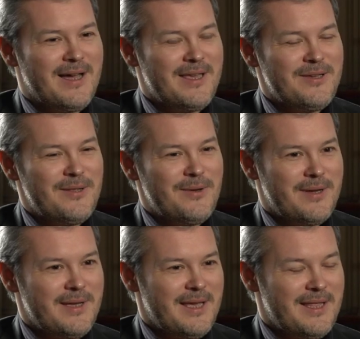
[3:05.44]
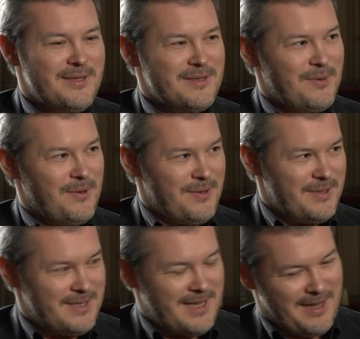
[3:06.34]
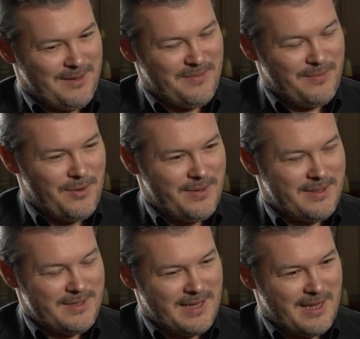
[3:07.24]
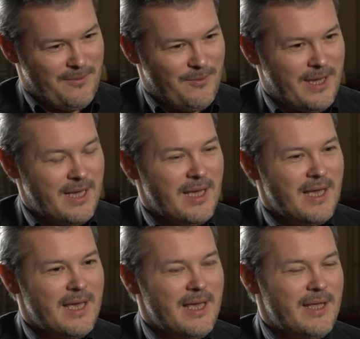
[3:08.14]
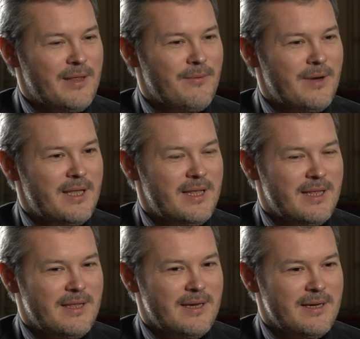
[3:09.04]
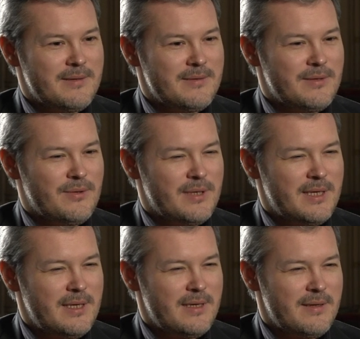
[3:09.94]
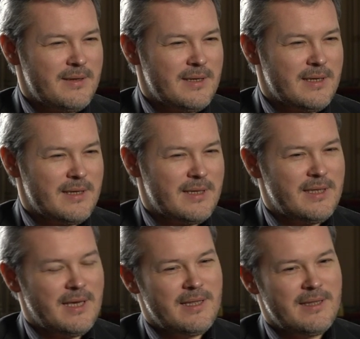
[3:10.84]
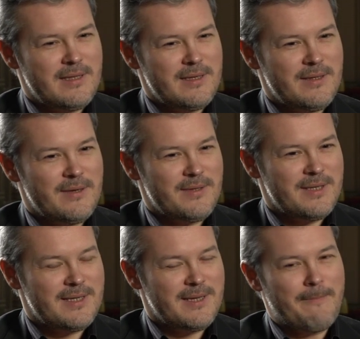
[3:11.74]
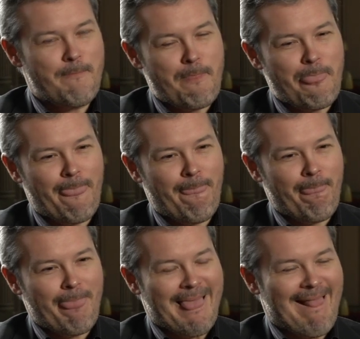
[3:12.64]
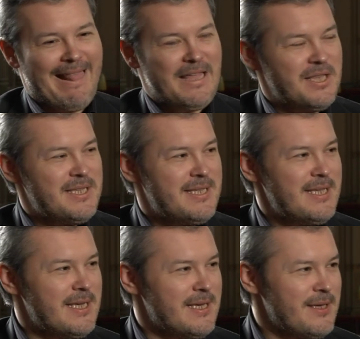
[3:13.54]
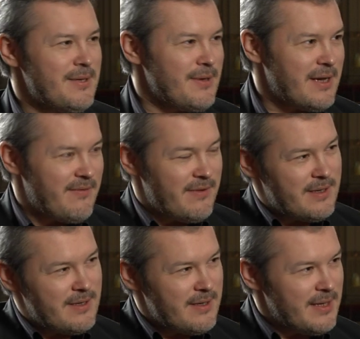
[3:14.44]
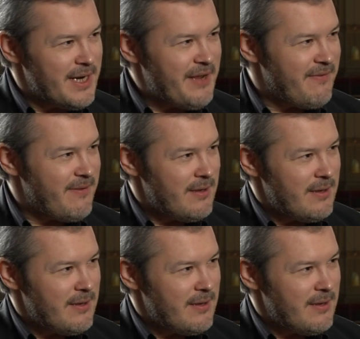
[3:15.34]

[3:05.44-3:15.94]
you look at the score, the second point, the second way, in a way that to see that, you know, this in the sea you have a reef